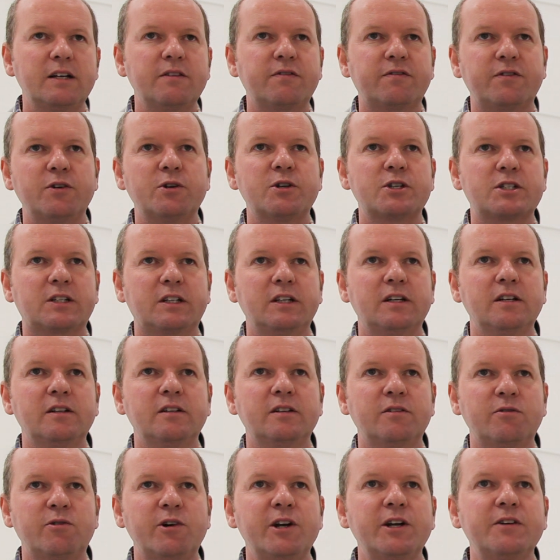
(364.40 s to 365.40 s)
first gear
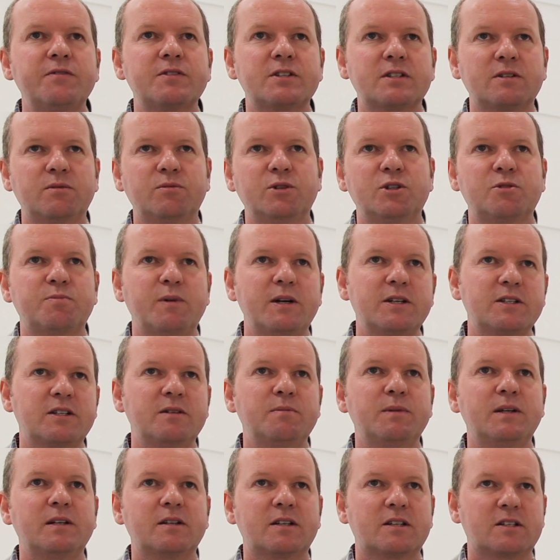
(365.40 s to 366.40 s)
and revs, which
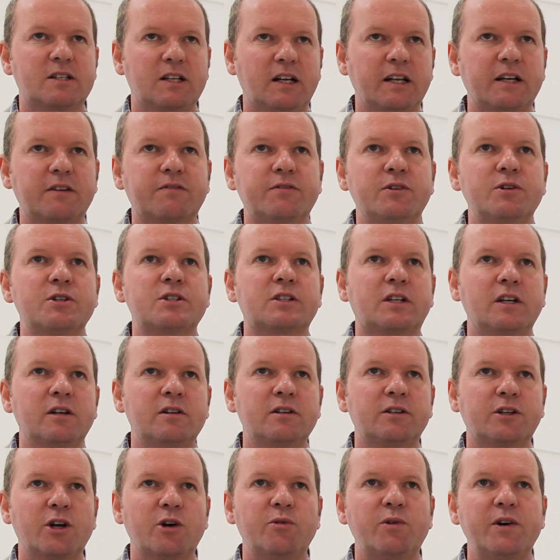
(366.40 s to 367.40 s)
basically means select first gear
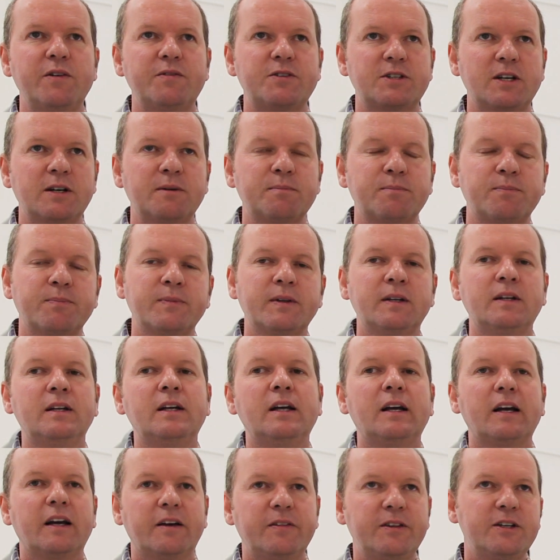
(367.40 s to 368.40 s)
and go revs up.
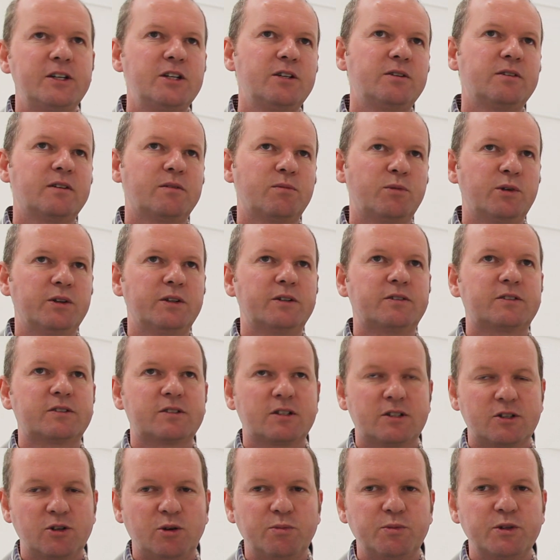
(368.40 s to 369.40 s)
And then when the
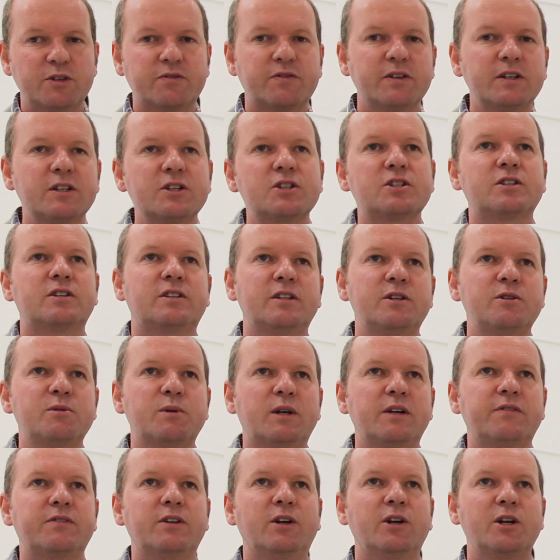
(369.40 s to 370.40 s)
stop was finished, you would
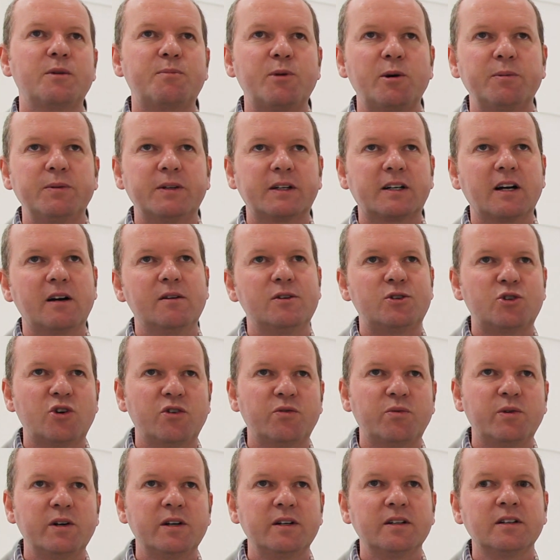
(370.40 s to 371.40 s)
lift the lollipop and the car would drive
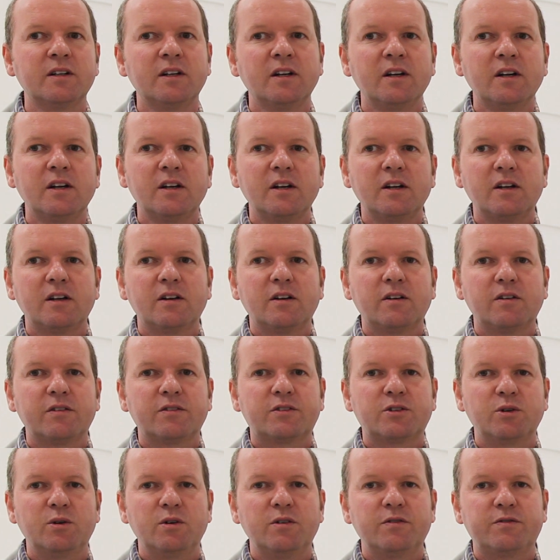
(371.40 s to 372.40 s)
away.
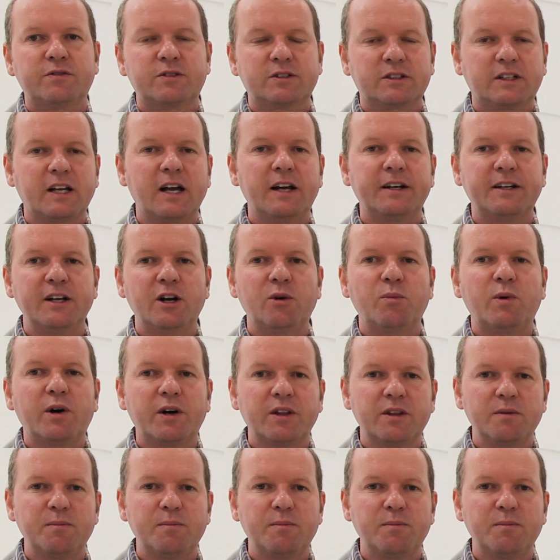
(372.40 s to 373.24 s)
To cut down on one of the